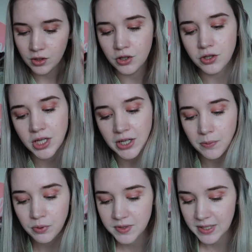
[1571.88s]
Usually I
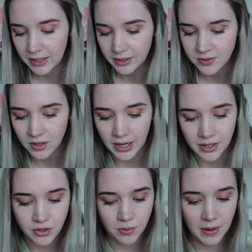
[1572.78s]
don't put satin
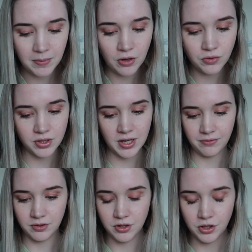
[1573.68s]
inside, so maybe I'll just
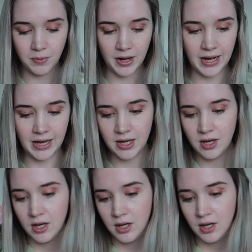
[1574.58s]
have to do my